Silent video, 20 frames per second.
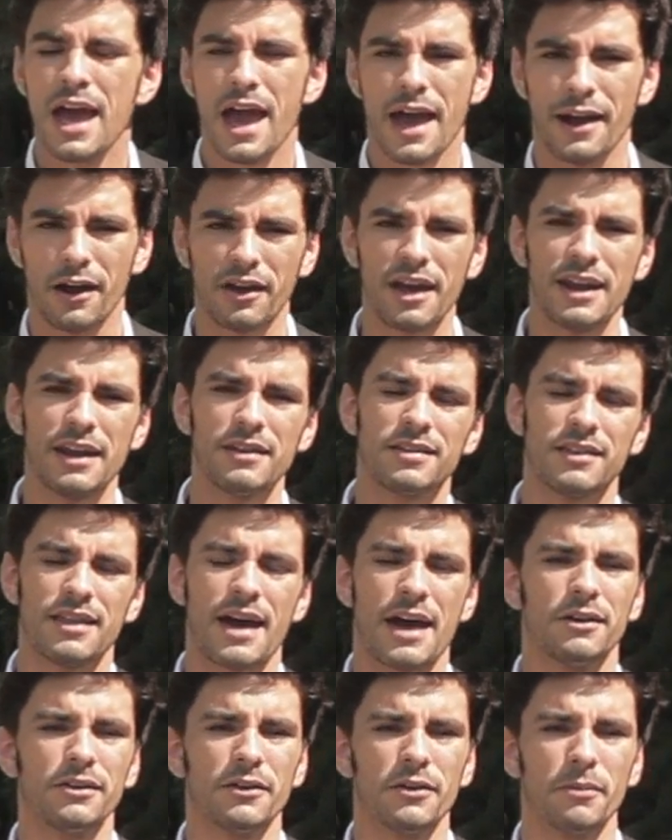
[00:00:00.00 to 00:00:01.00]
And I'll get into
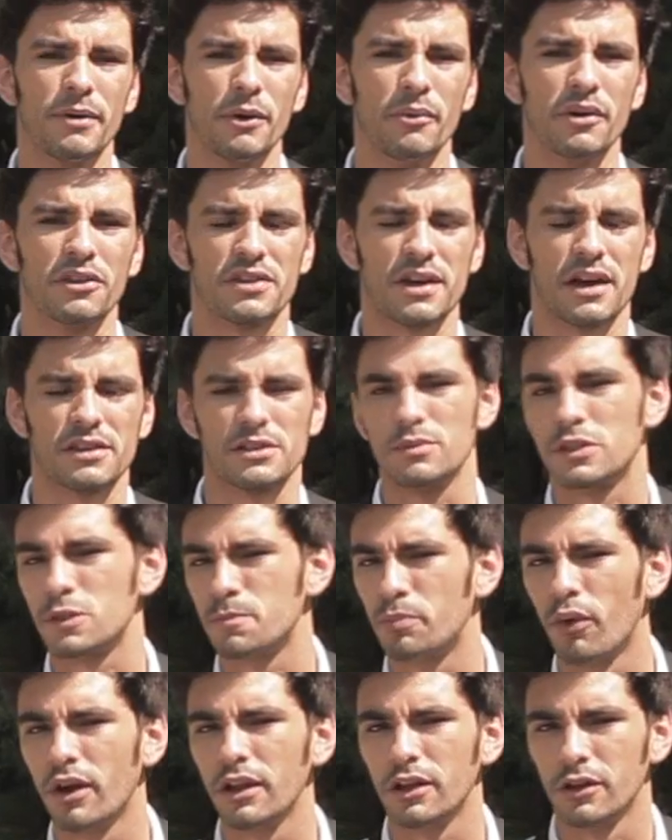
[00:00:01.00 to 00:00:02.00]
that a little bit with some
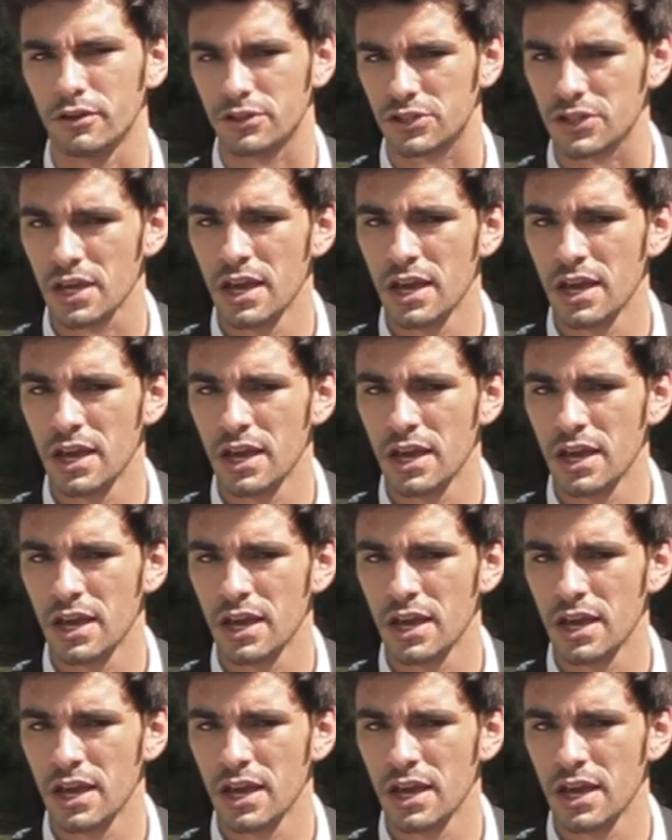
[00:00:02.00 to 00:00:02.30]
spoilers